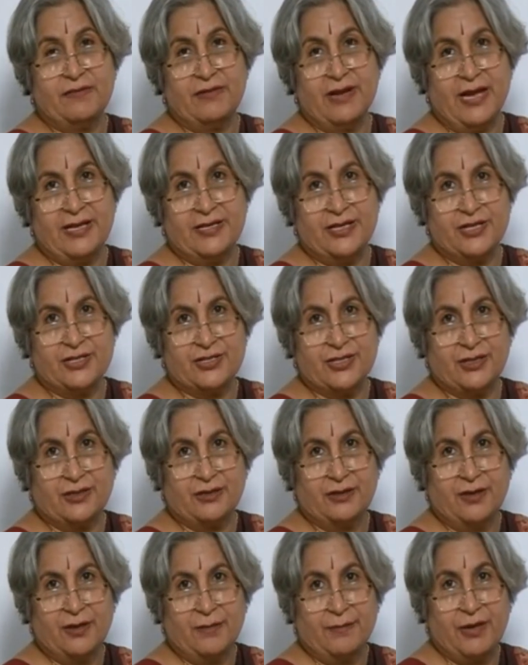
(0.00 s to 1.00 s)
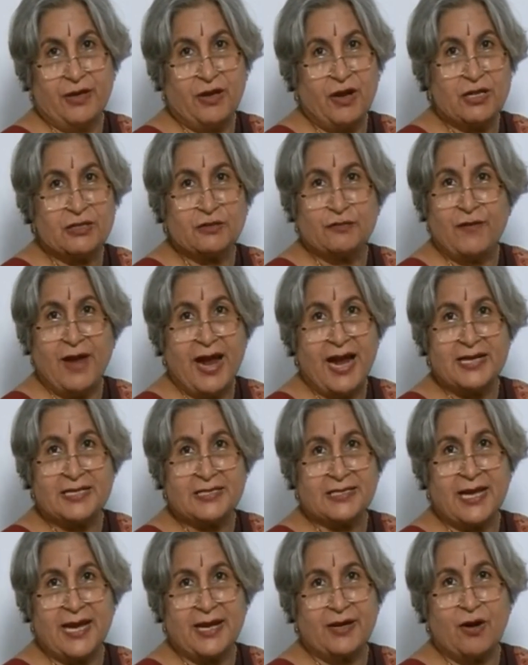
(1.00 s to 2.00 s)
of digestion, because fats
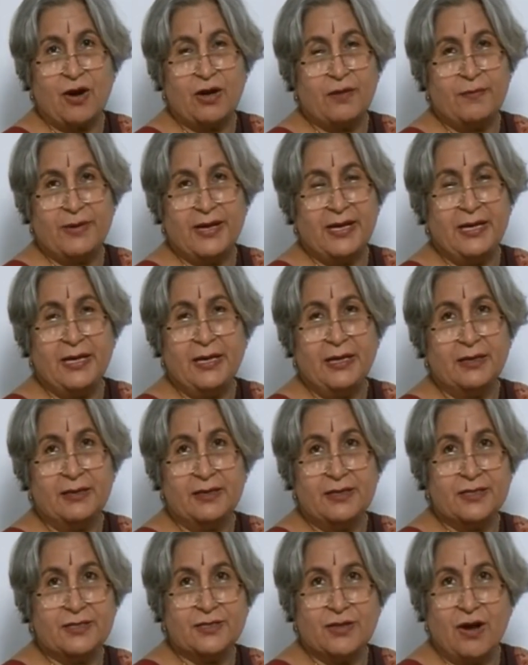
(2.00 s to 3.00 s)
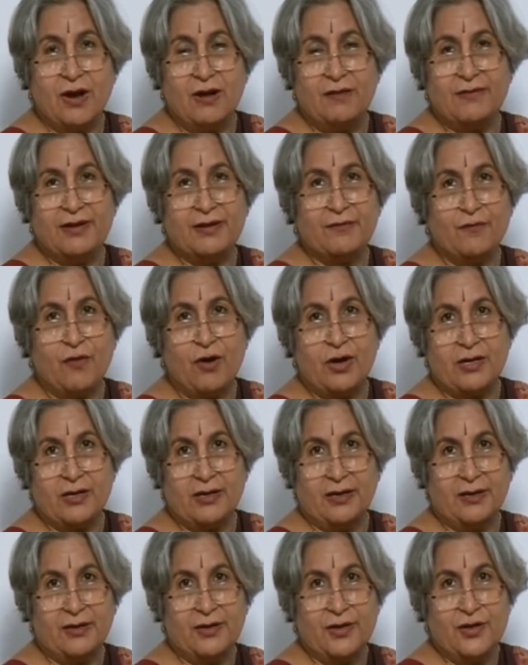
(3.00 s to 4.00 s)
cannot be dissolved in
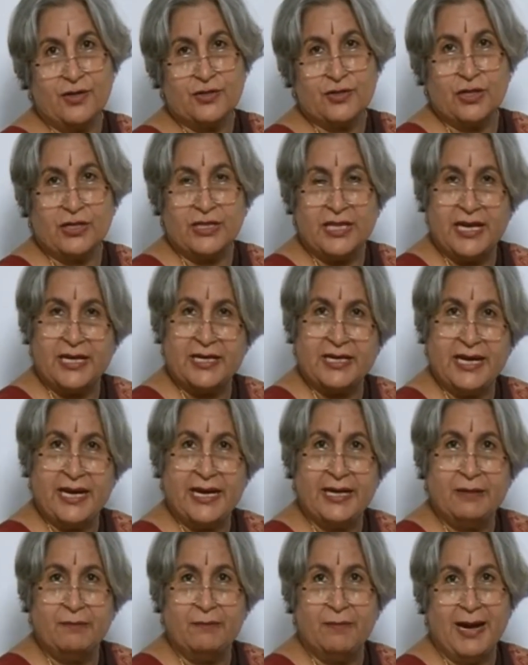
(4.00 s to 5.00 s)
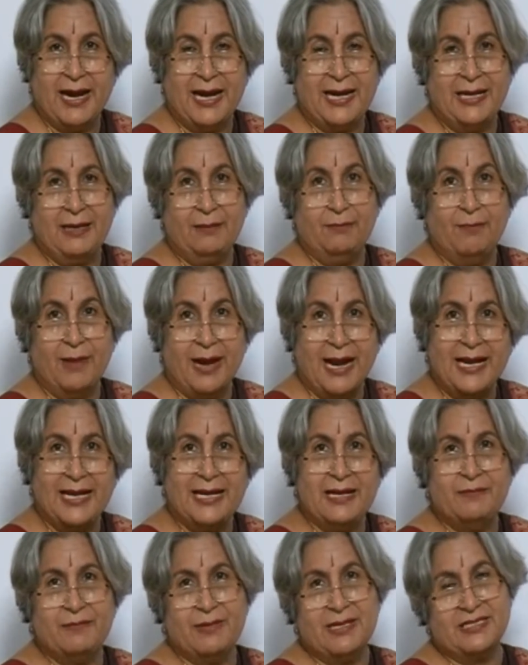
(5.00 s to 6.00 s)
water. So they need bile.
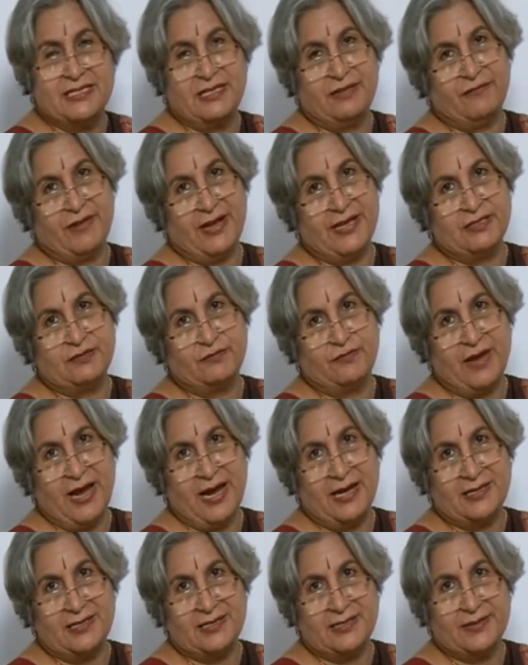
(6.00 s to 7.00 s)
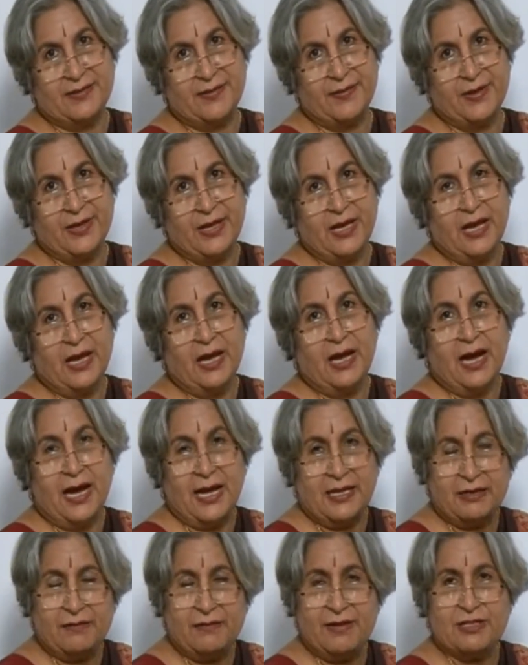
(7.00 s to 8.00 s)
Bile emulsifies fats.
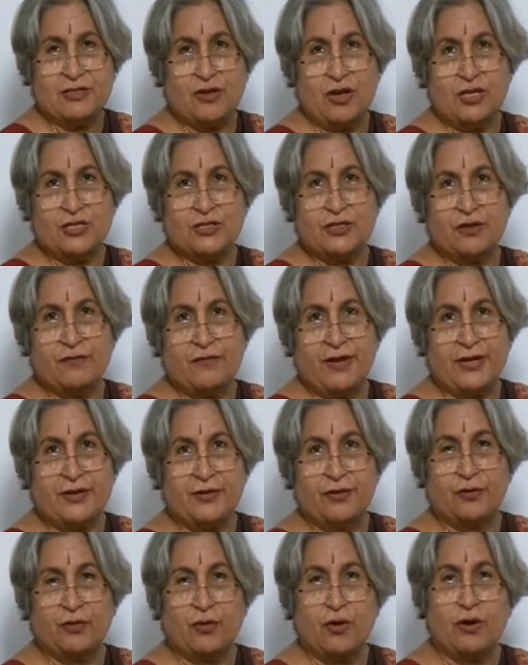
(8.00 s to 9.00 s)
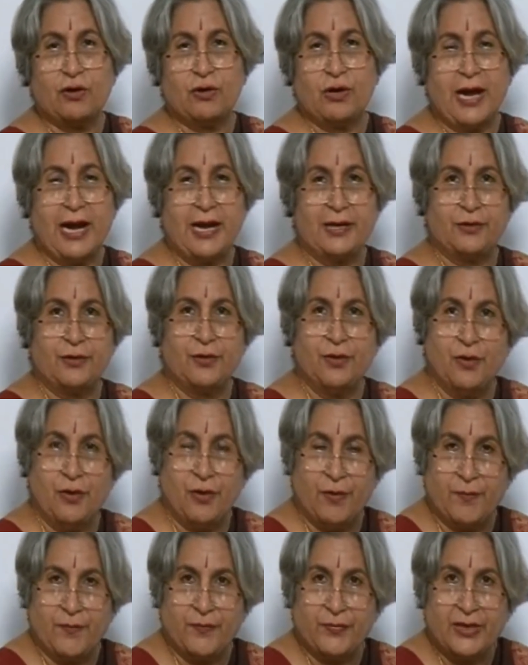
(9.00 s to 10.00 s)
Otherwise also, when you cook at
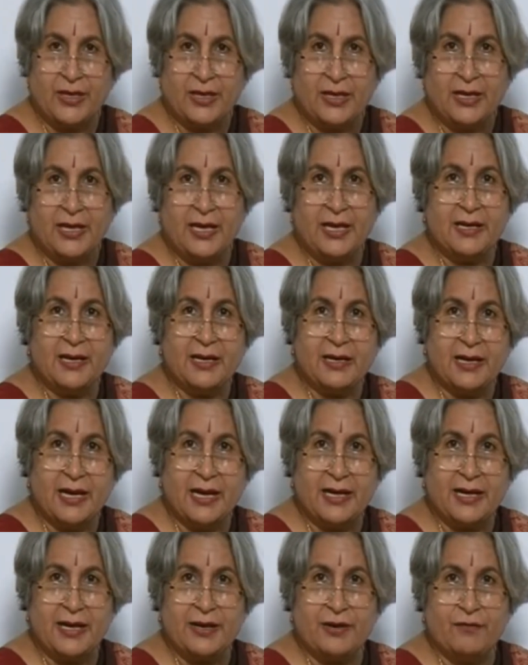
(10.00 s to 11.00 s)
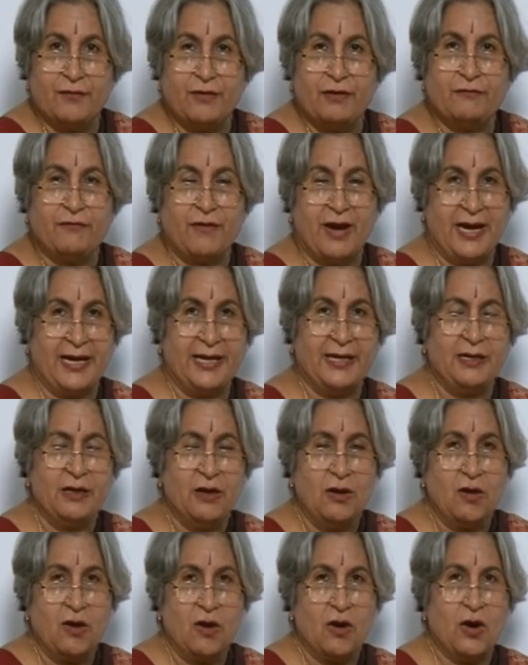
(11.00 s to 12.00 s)
home, in a curry you will find
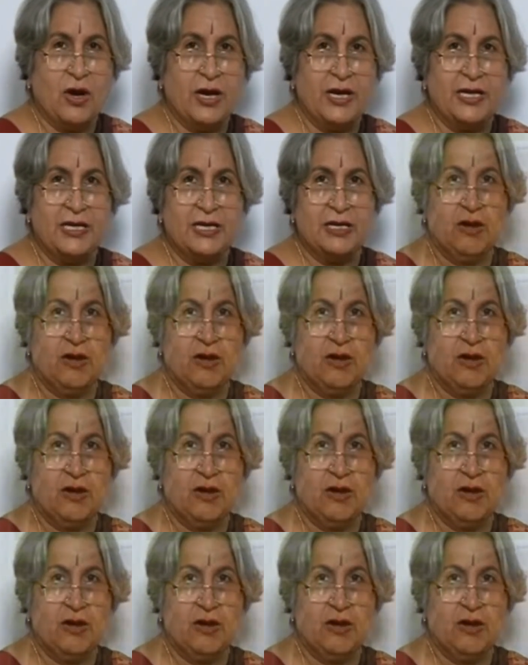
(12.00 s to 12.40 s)
oil